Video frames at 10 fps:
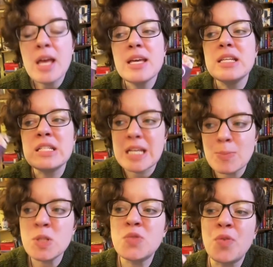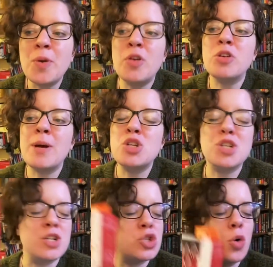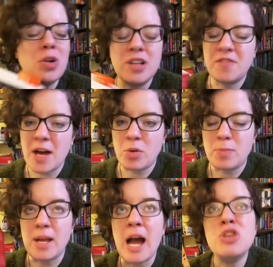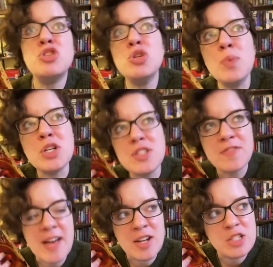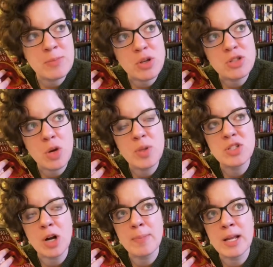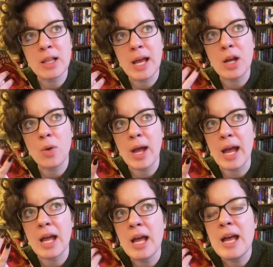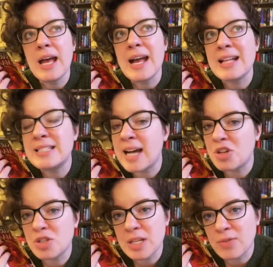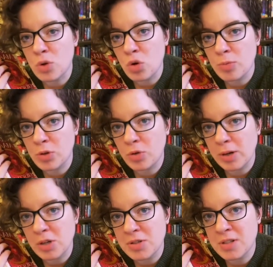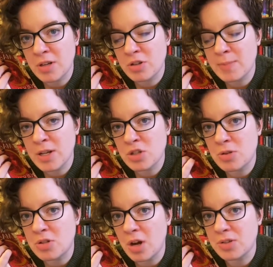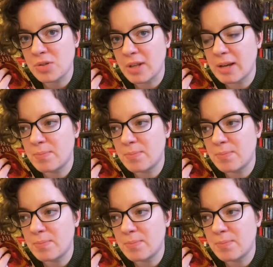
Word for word: Demons from another dimension, totally fine with me. I do wish that fantasy books though would start being like, okay, it's not just evil, horrible creatures in another dimension, there's also like